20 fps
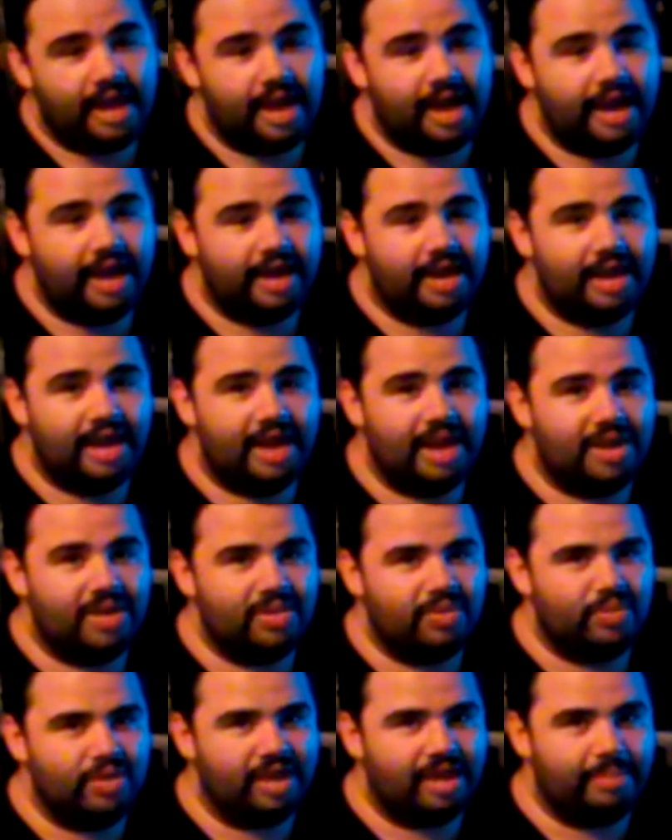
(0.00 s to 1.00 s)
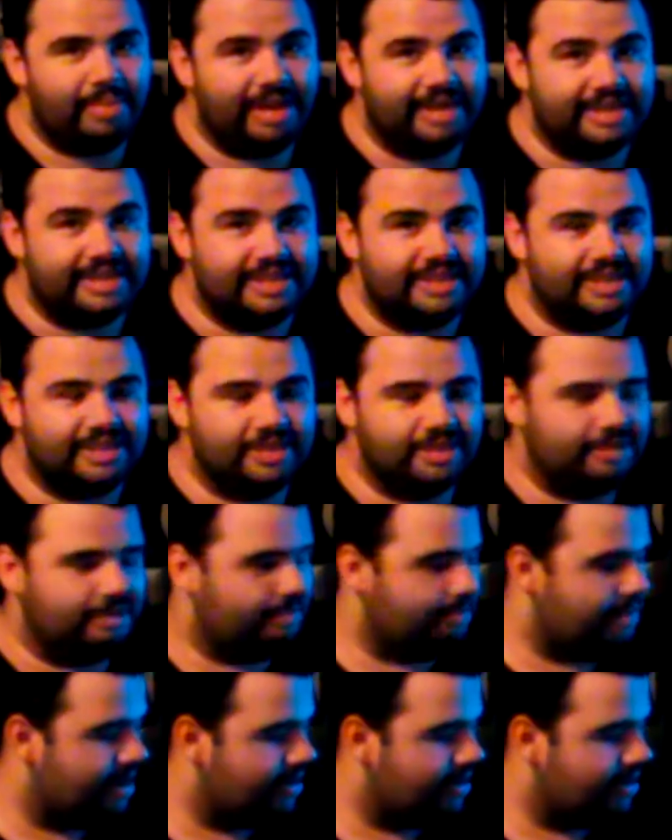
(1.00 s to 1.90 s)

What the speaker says: and we'll get back to you soon.